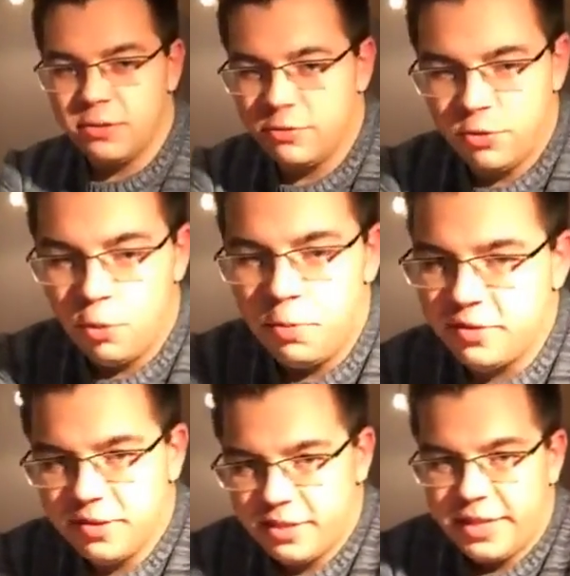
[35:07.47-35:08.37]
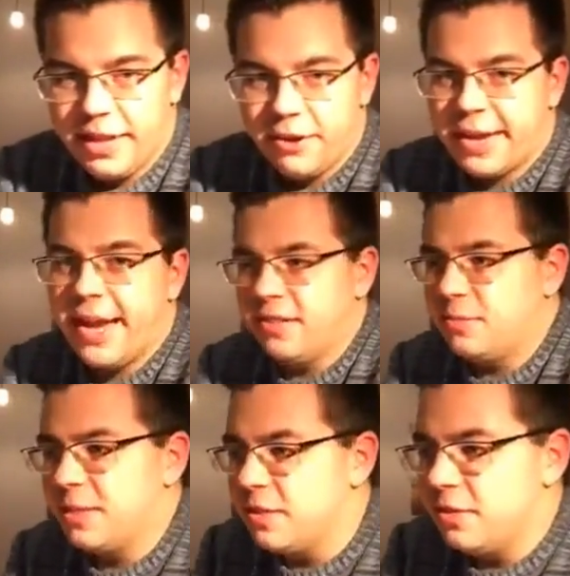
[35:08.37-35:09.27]
Opus is a clear case
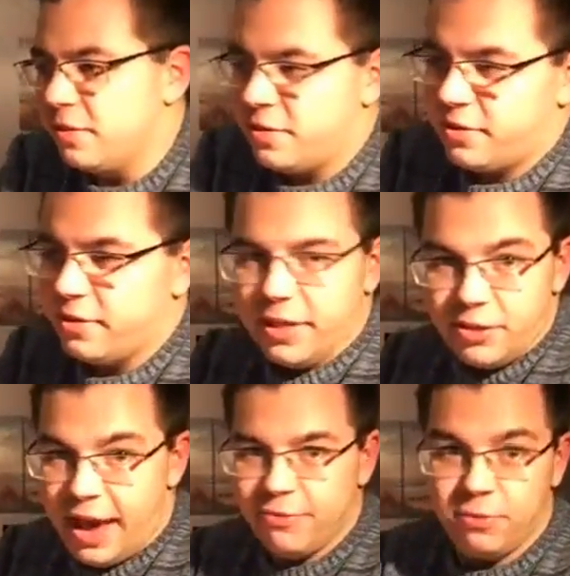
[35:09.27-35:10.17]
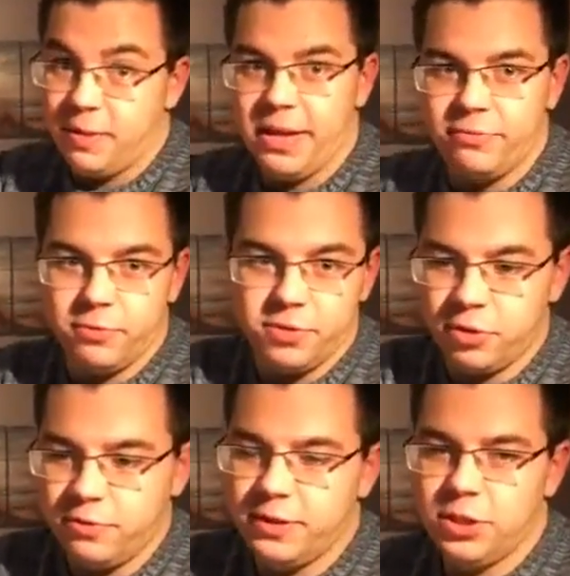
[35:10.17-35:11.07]
because you have to play it from start
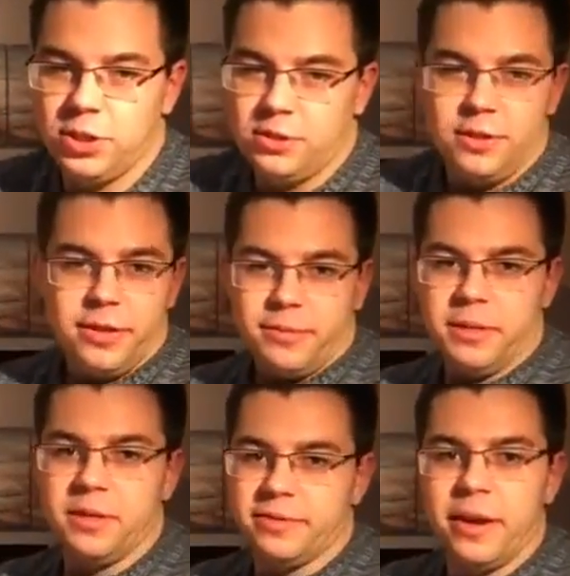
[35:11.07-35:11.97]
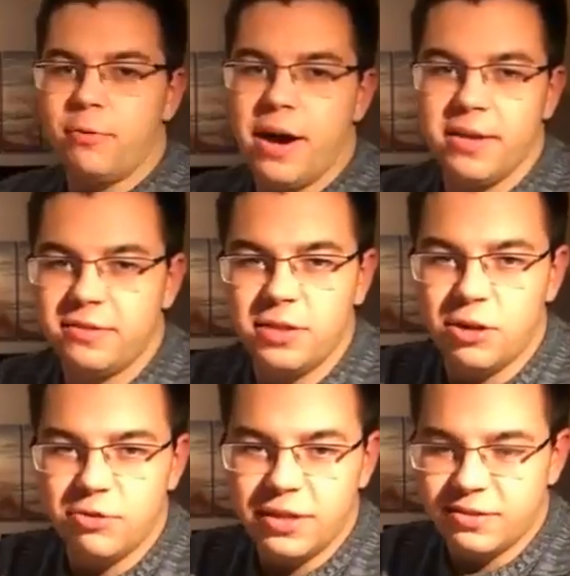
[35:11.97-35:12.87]
to finish. Because otherwise,
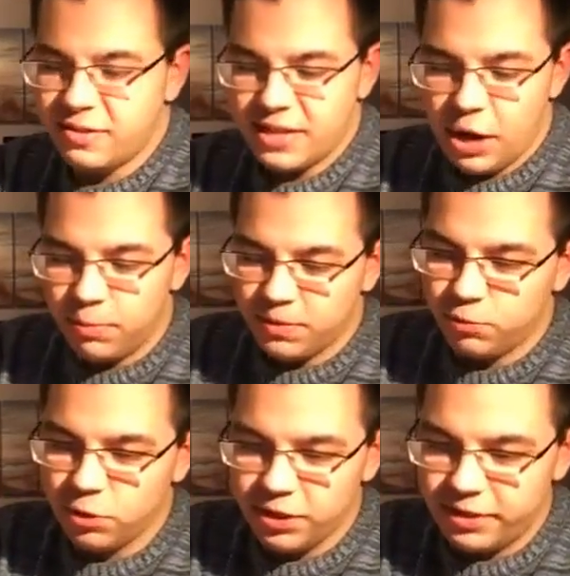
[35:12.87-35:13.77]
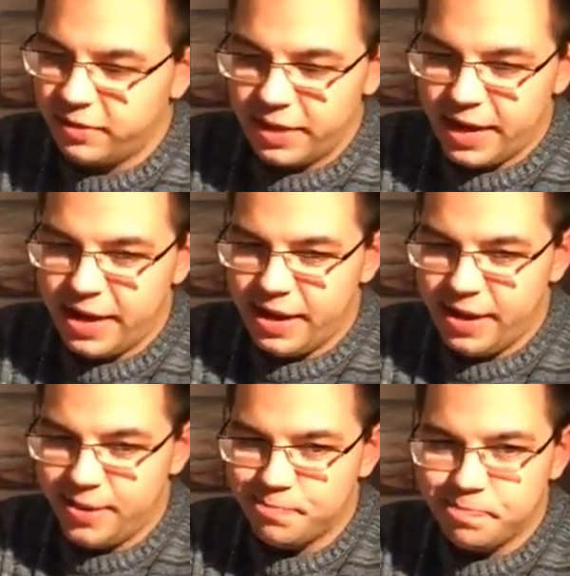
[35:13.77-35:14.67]
Opus wouldn't
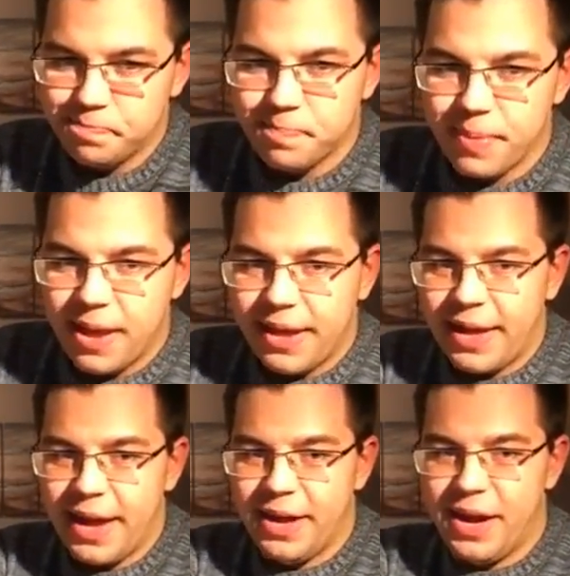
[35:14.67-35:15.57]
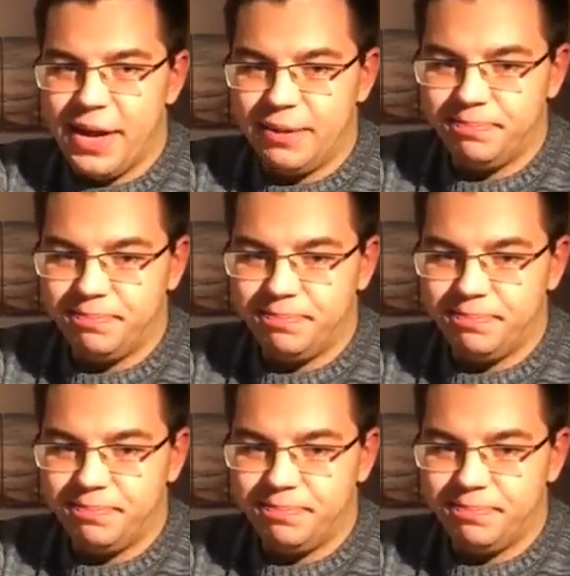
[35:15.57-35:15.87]
kind of